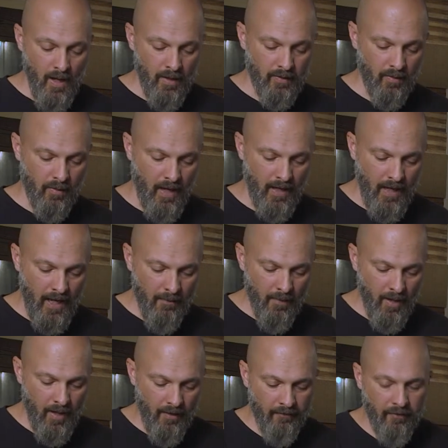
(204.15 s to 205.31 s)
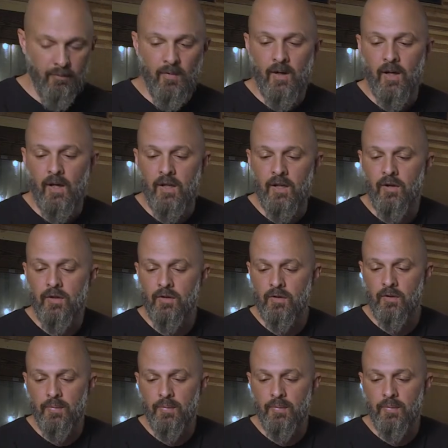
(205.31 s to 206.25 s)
So I got mine from Inertial